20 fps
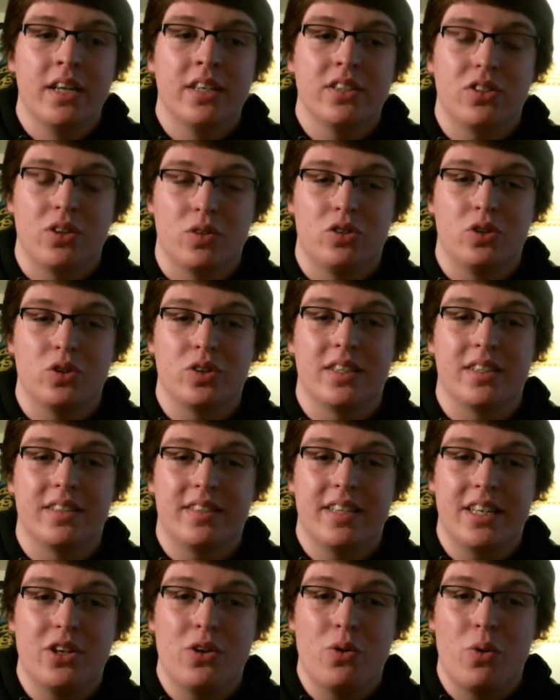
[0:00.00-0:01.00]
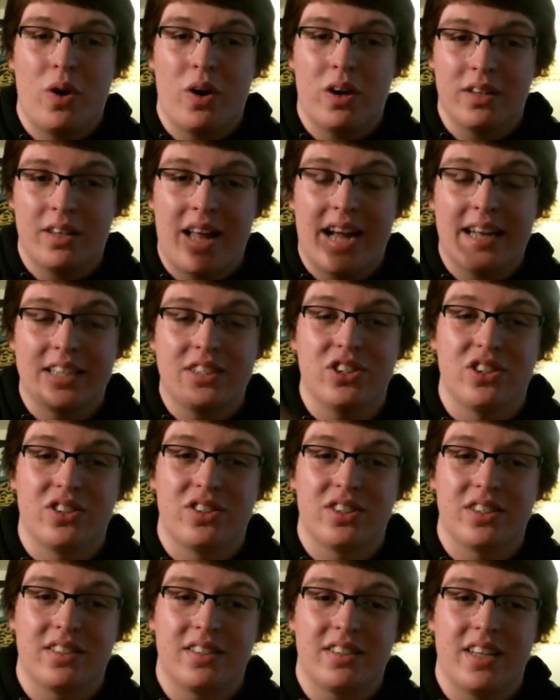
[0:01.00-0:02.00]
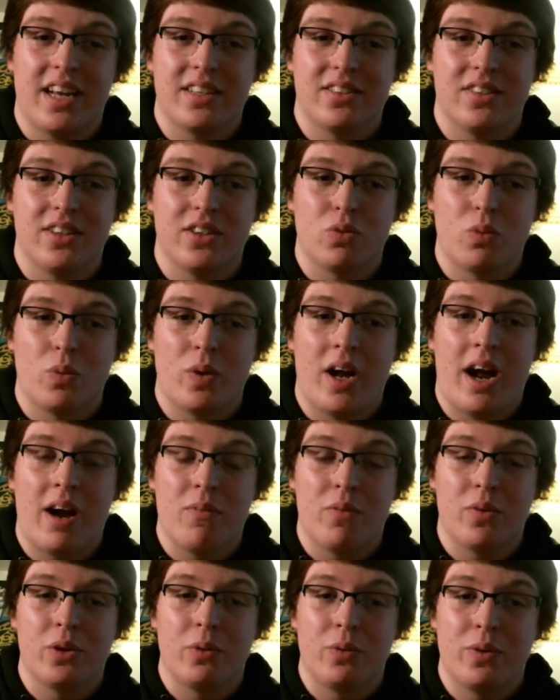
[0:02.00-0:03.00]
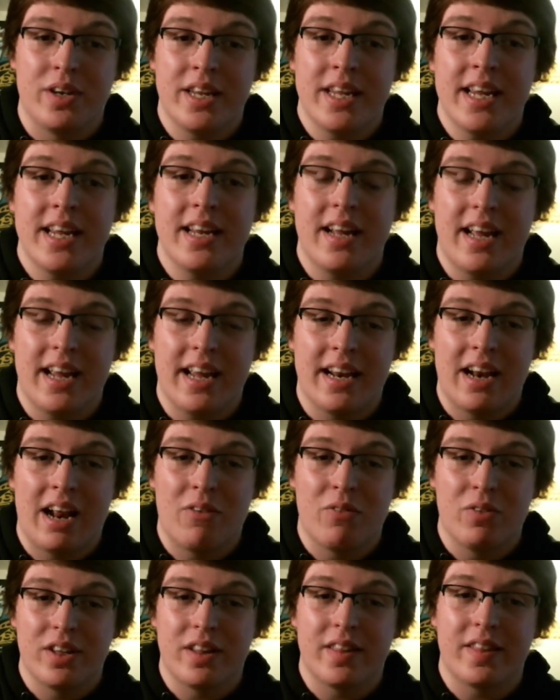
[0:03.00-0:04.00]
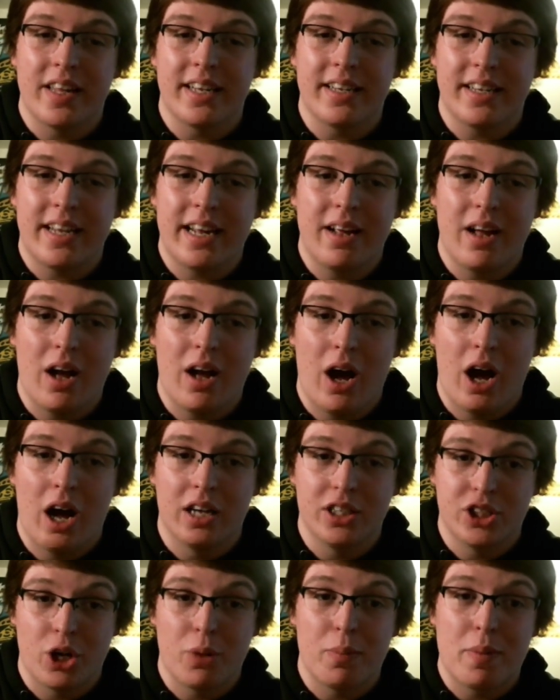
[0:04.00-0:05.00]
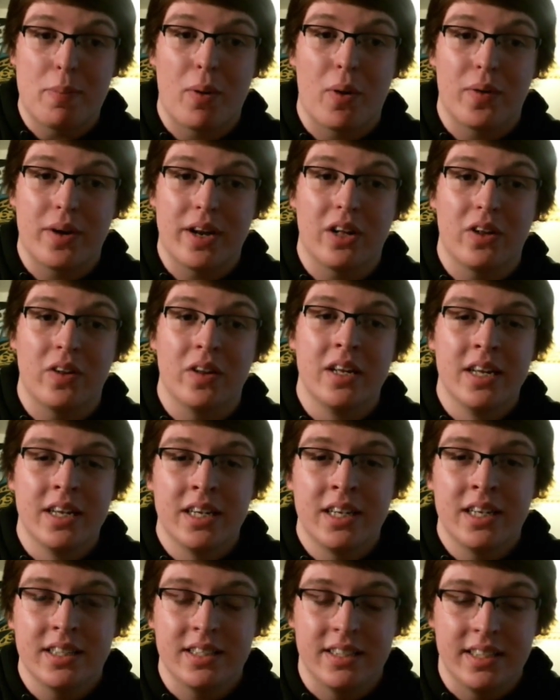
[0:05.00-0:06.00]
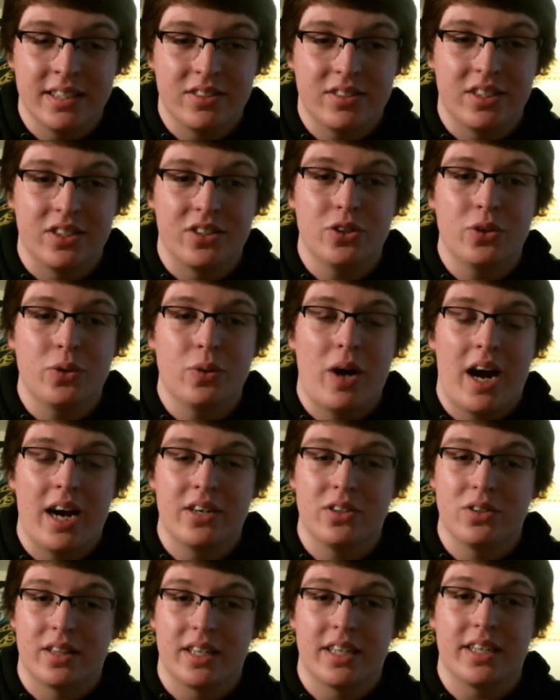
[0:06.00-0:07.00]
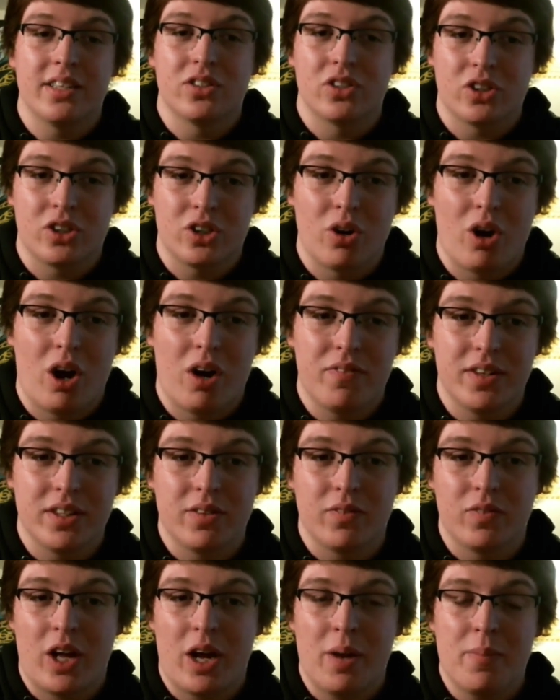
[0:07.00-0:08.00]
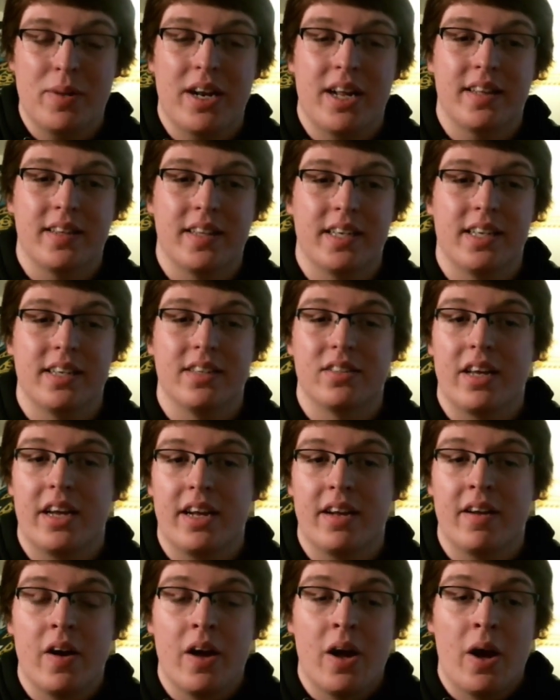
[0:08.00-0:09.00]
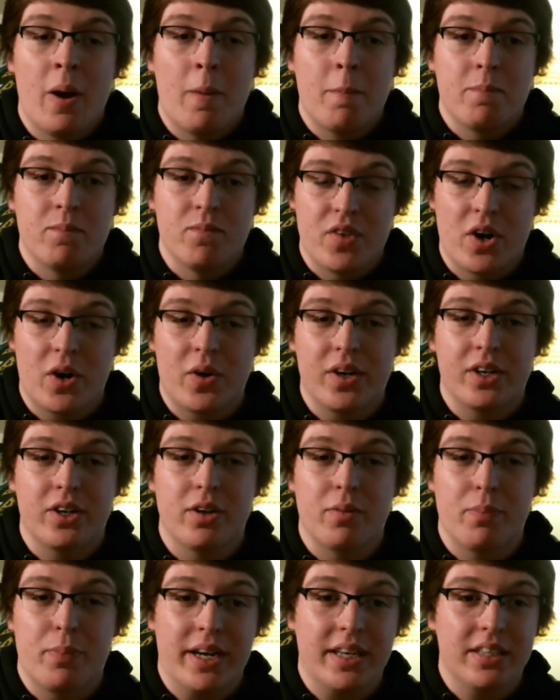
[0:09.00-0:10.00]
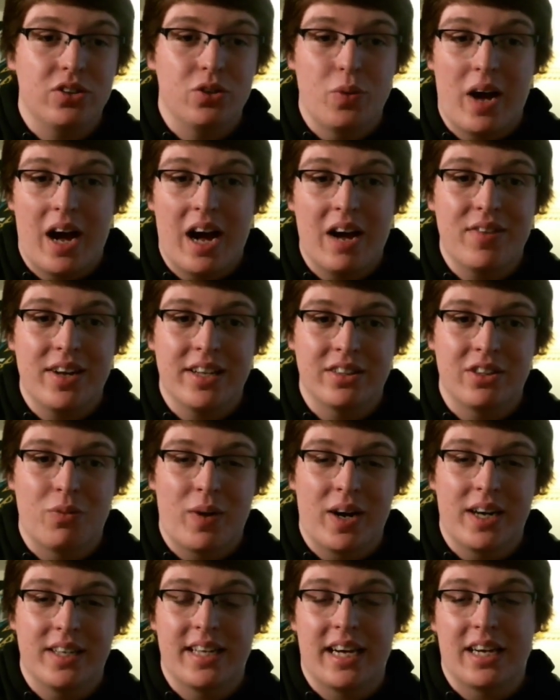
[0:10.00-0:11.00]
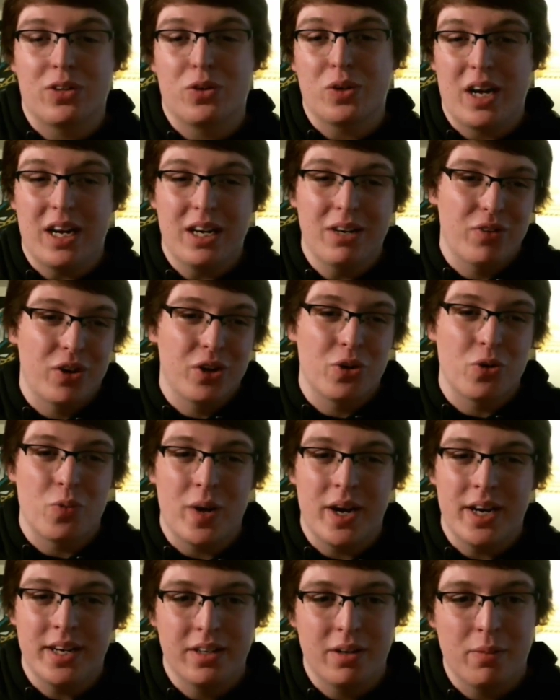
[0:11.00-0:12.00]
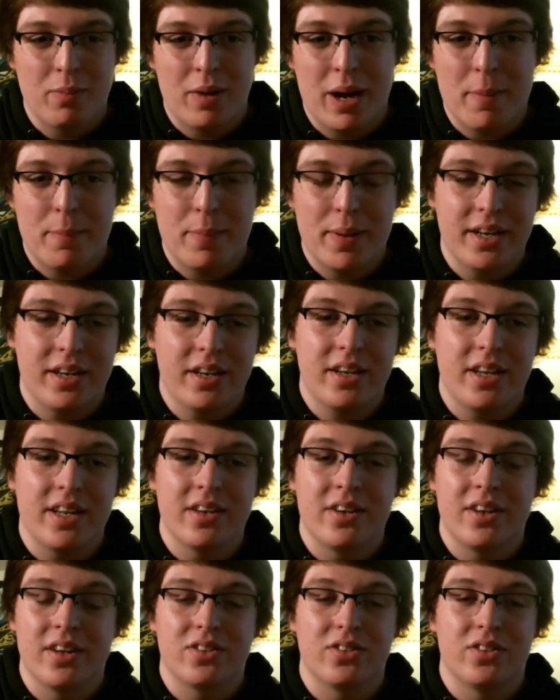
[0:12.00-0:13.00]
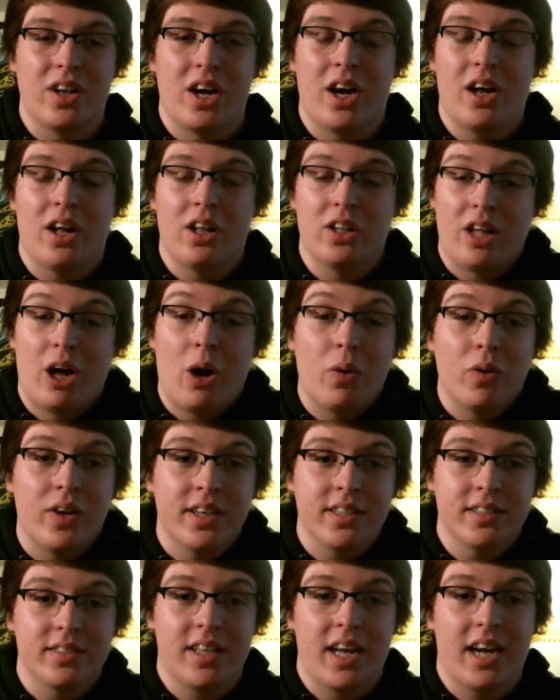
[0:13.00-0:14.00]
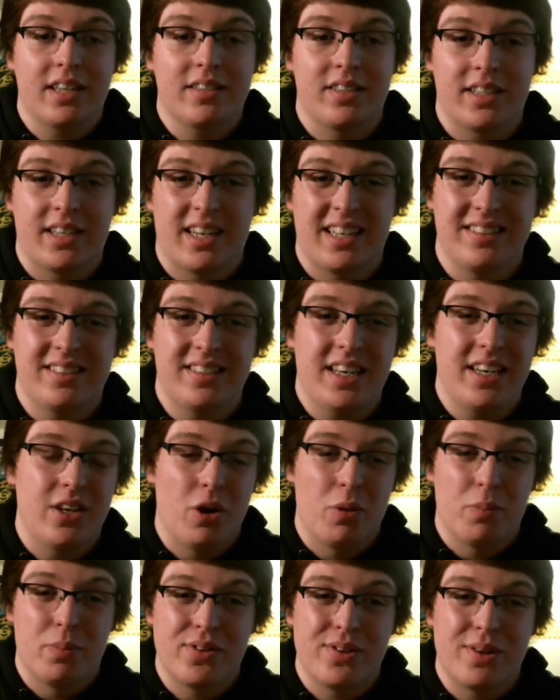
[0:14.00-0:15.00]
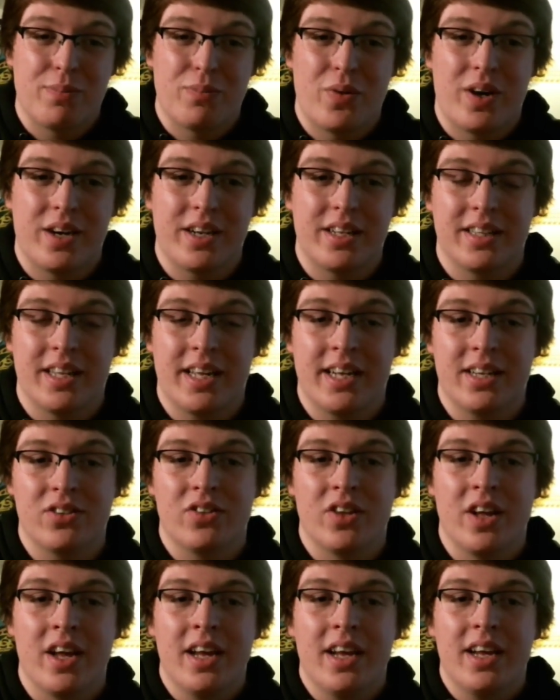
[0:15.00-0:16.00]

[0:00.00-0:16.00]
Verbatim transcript: So to continue on last year's success is what I really need, and I really think Jeremy Parnell needs to do. I do think he's a good offensive lineman. I think he's a very good pick to have at the wide tackle, kind of underrated in my opinion. He does not allow a lot of sacks. Like I said, he opens up running lanes.